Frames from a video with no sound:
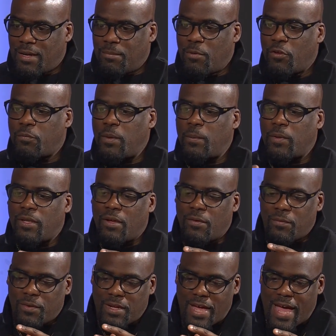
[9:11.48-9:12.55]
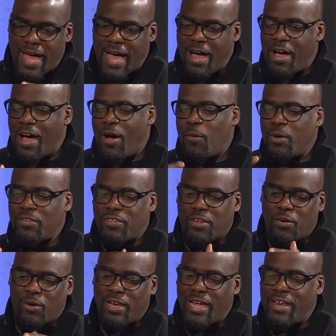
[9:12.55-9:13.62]
Most people don't, I always say
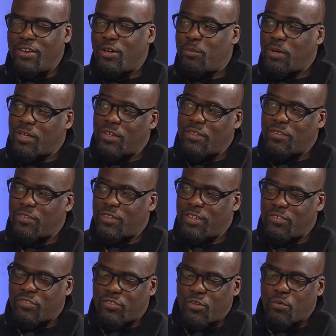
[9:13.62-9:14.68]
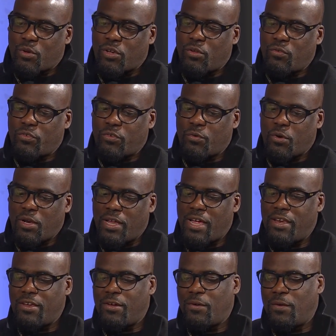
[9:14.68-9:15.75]
Orlando because it's so close to
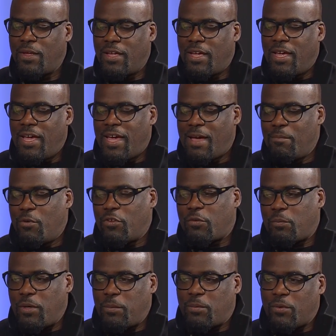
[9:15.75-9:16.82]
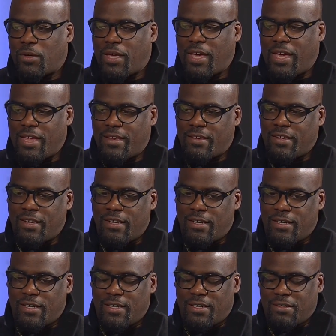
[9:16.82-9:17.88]
Orlando. Okay. And most people can't
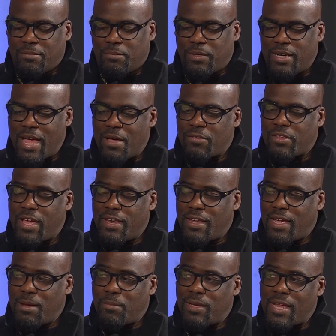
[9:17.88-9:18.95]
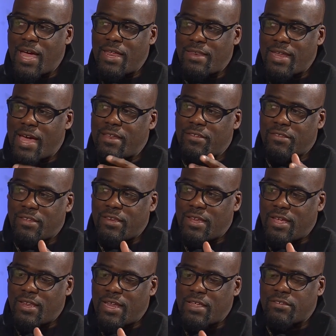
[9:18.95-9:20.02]
pronounce that name, but
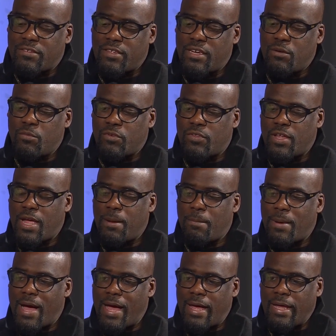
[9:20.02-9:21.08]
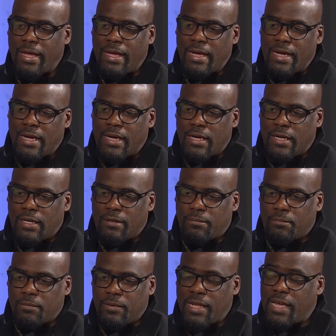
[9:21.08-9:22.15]
that city was named by
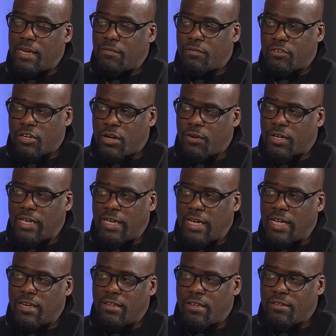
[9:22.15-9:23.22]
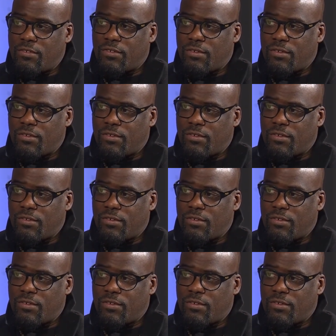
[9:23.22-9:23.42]
native Cherokee Indians.